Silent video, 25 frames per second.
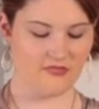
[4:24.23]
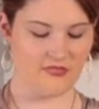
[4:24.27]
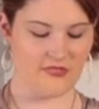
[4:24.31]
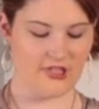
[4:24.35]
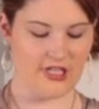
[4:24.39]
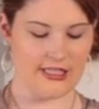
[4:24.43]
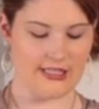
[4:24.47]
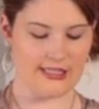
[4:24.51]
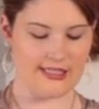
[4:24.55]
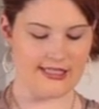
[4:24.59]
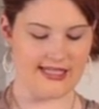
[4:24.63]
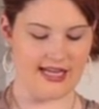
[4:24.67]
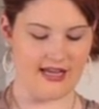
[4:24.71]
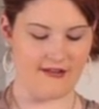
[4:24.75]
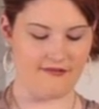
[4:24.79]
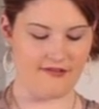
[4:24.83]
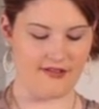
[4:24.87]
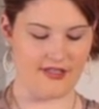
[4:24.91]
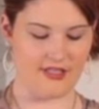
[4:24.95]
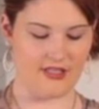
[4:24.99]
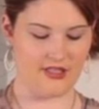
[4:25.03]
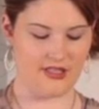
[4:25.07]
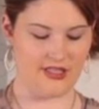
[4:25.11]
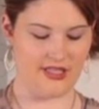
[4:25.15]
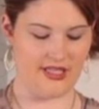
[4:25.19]
it's
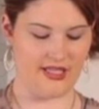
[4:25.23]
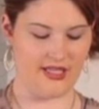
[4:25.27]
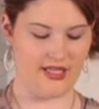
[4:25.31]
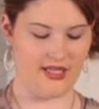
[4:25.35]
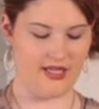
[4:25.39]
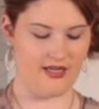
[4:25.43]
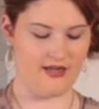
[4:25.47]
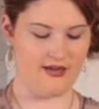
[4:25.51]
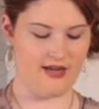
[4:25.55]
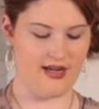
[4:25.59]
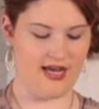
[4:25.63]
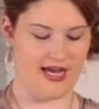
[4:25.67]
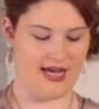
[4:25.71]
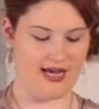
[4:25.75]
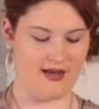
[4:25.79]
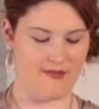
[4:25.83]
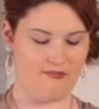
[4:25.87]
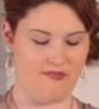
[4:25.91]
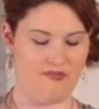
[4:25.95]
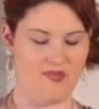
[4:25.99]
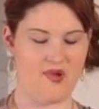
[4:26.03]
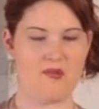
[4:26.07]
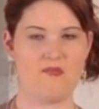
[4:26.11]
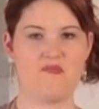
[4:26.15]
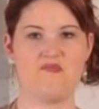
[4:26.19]
definitely not
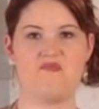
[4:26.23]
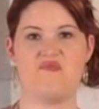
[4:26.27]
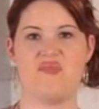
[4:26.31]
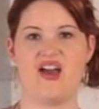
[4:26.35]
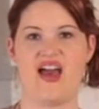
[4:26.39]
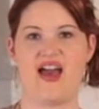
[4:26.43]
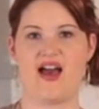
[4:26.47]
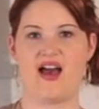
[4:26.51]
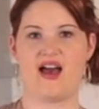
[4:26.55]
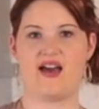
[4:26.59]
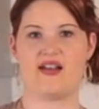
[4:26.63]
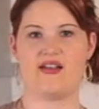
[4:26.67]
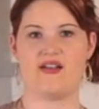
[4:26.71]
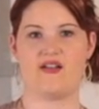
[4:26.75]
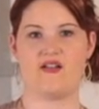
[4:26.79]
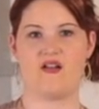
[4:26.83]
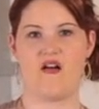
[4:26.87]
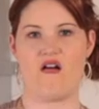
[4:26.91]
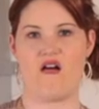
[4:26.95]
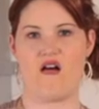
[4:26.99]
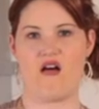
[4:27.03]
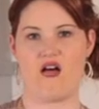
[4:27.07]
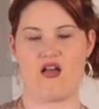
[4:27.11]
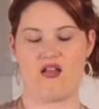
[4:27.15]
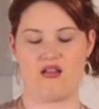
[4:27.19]
bad at
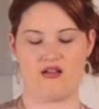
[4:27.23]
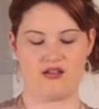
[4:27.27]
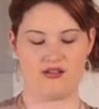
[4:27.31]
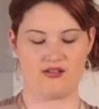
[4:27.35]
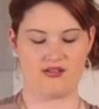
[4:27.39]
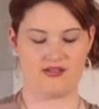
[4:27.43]
all.